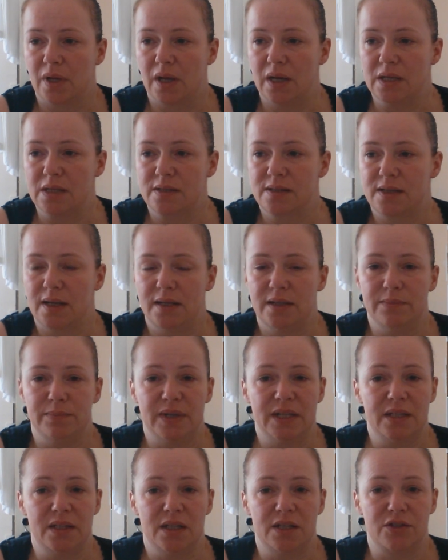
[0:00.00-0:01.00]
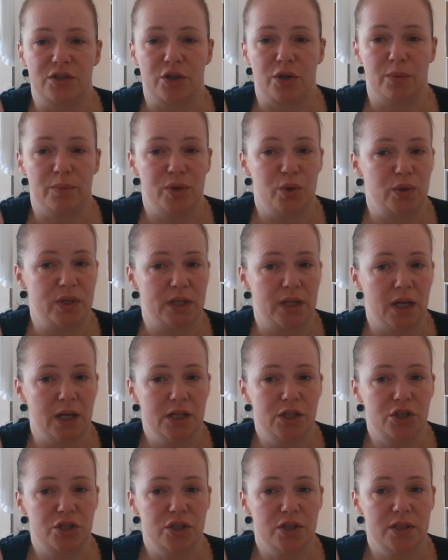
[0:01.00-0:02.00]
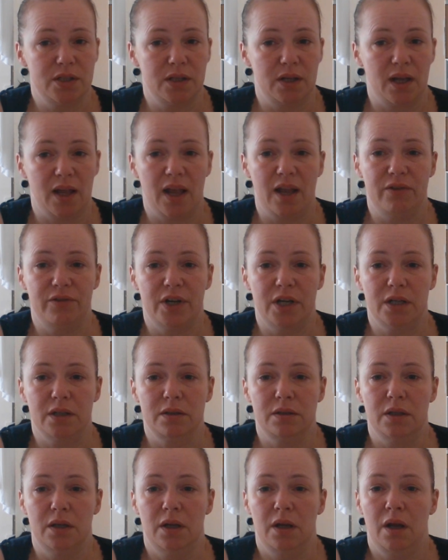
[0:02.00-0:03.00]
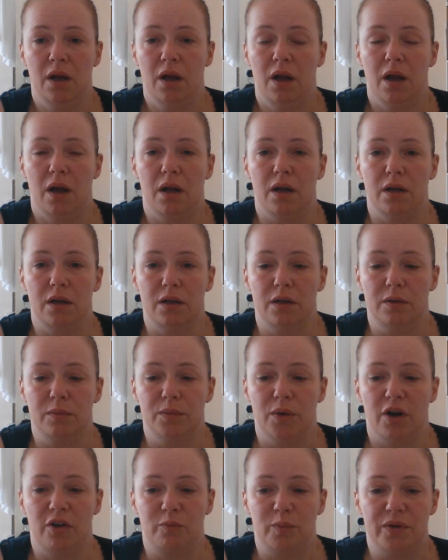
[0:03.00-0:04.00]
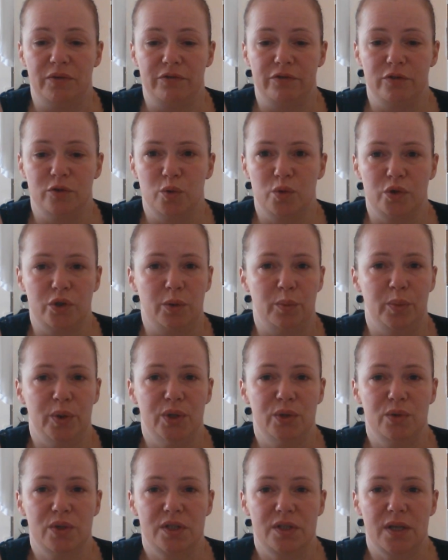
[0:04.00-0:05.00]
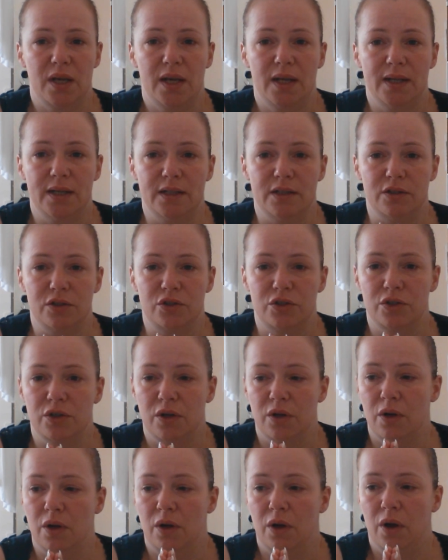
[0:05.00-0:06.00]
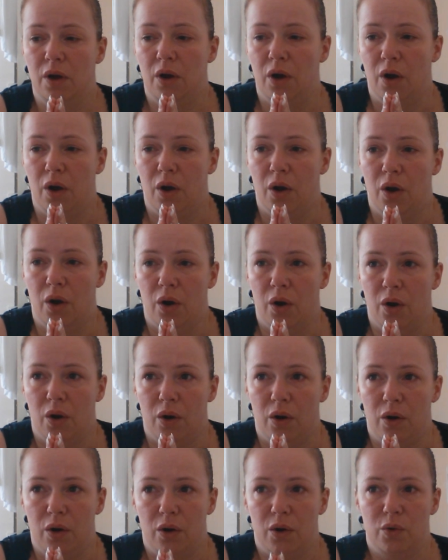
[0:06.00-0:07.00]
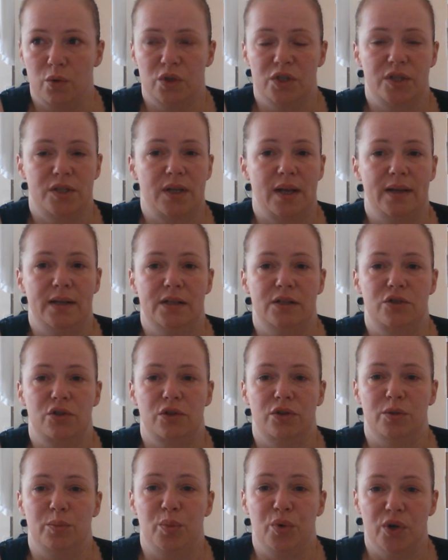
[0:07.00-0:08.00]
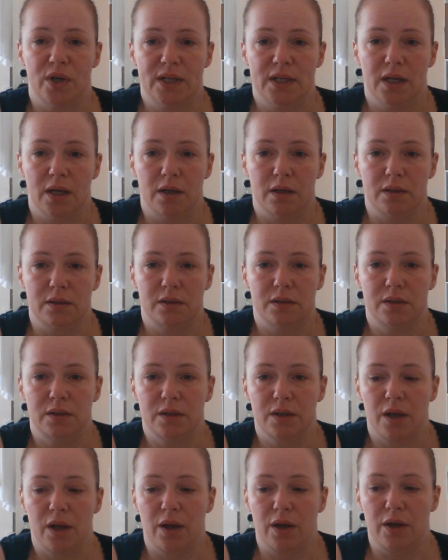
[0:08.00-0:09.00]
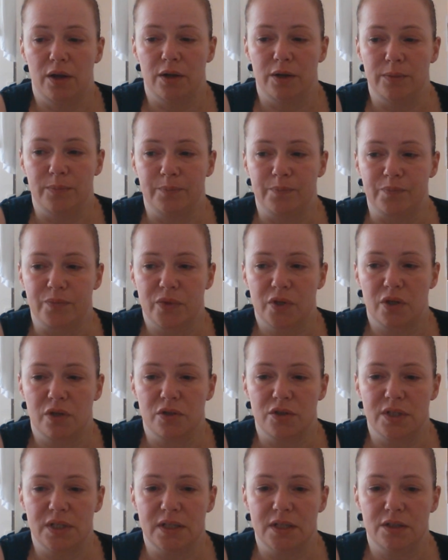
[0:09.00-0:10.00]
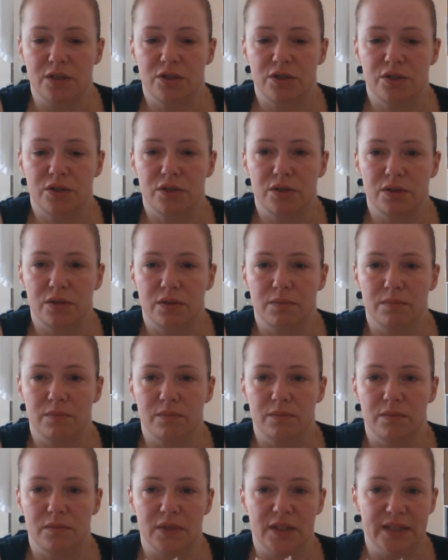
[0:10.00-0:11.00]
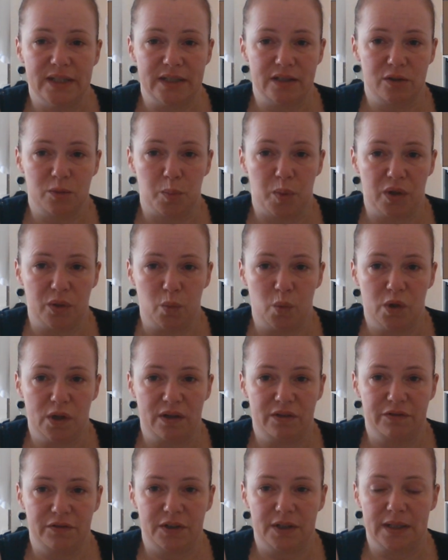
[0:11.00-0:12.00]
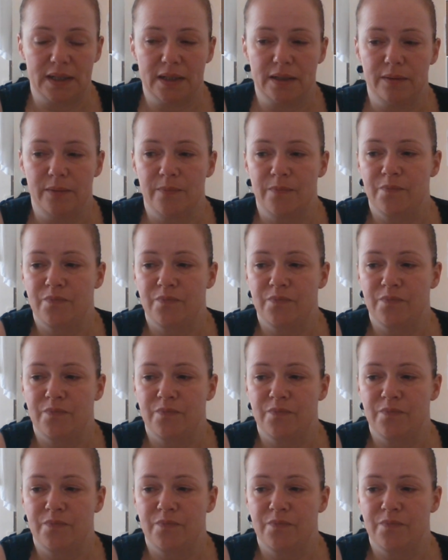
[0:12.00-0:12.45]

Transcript: It's telling me there's a communication error. I've been through all the computer settings, all the settings on the printer, because it's linked by the Wi-Fi.